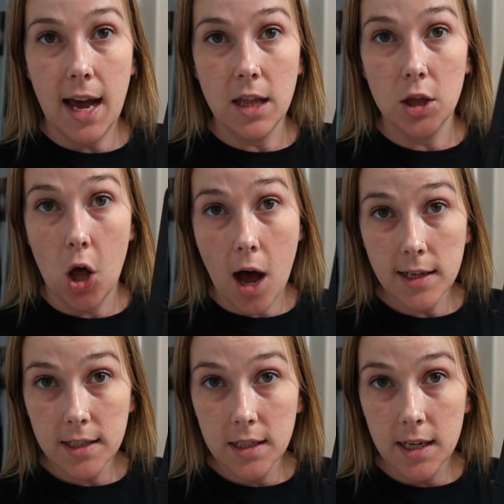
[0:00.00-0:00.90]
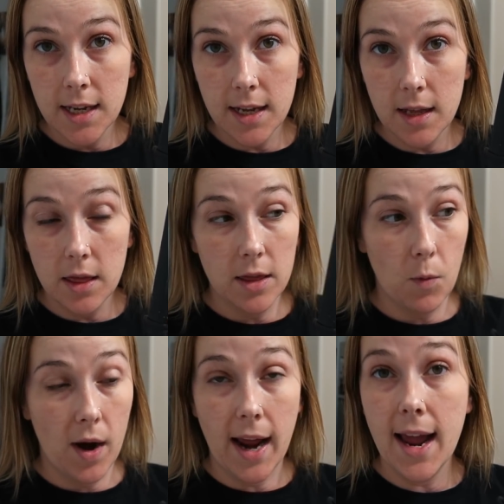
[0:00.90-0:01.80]
I lost the
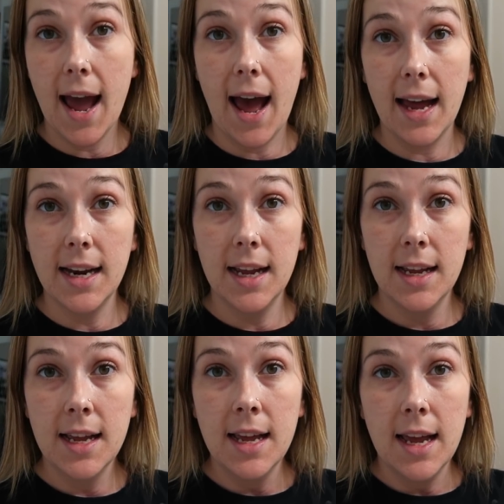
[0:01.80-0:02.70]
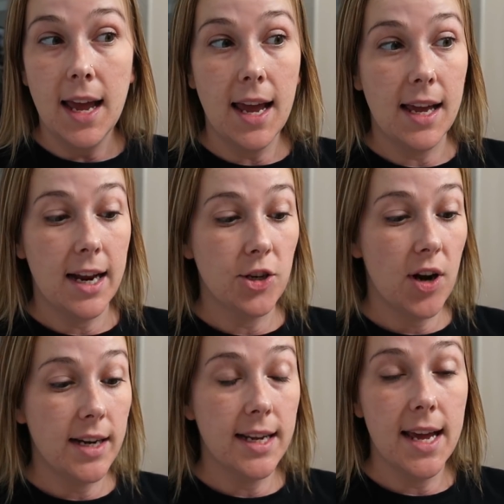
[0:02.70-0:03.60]
one I had and I
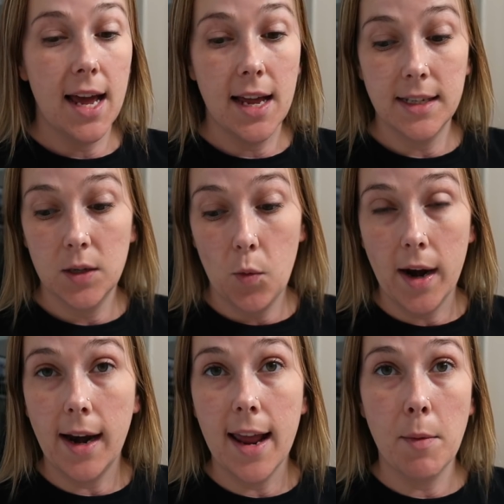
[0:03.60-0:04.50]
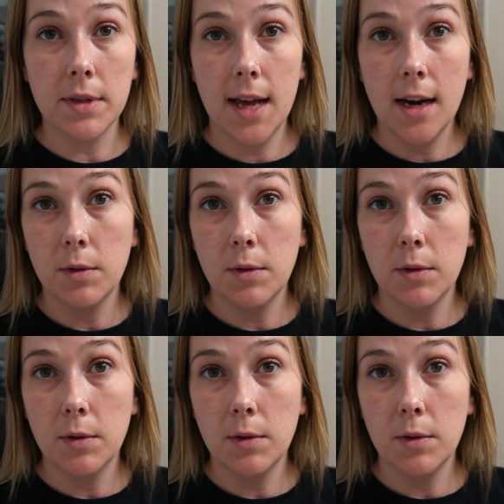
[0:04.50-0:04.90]
tried to get one on Amazon.